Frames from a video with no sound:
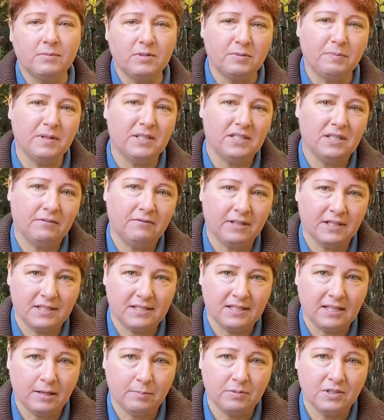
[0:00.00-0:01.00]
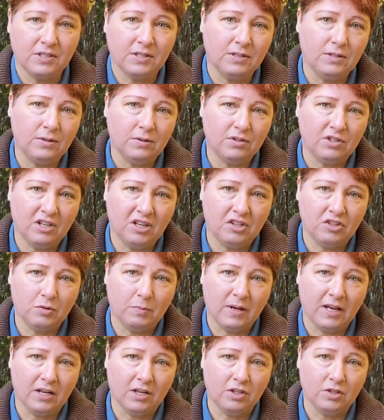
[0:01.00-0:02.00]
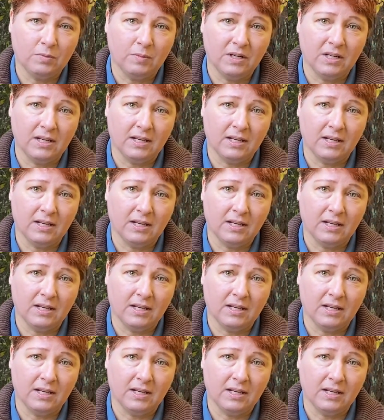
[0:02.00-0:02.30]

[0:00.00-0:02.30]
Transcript: specific steps to do change management,